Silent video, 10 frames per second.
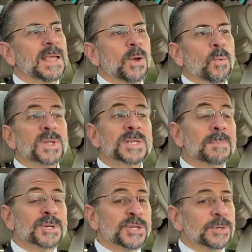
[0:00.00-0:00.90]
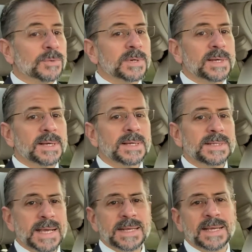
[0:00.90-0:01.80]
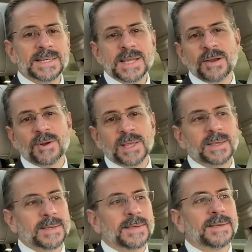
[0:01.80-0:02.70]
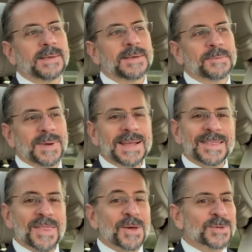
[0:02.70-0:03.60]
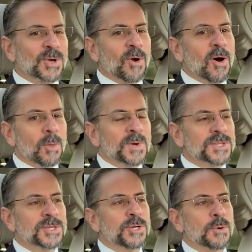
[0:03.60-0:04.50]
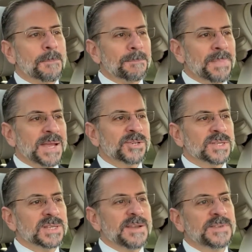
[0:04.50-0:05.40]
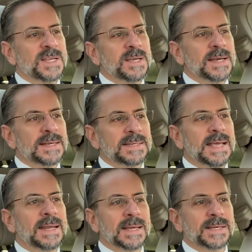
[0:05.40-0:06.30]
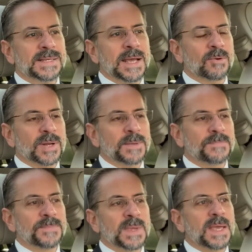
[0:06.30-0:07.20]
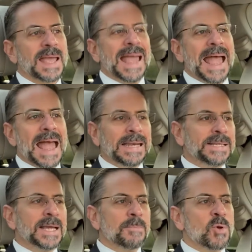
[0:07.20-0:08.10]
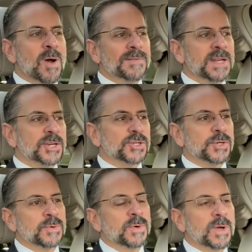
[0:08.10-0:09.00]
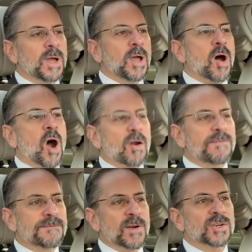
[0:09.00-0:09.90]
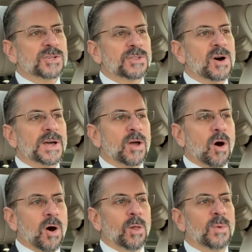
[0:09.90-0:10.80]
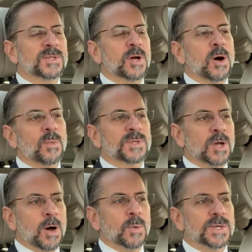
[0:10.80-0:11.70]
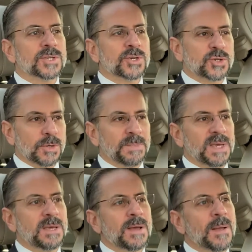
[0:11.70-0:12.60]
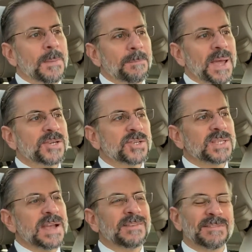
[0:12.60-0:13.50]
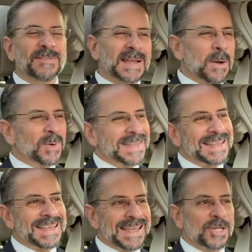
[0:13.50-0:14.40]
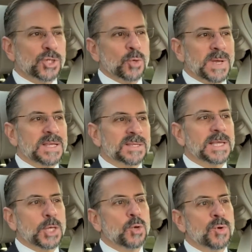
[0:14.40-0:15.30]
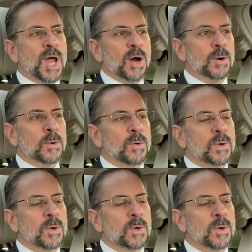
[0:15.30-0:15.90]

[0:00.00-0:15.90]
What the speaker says: What's number 2? Data integrity, right? Those are always the 2. Patient safety, data integrity. Anytime you have an issue, our first thought always should be patient safety. Forget what the issue is that you know.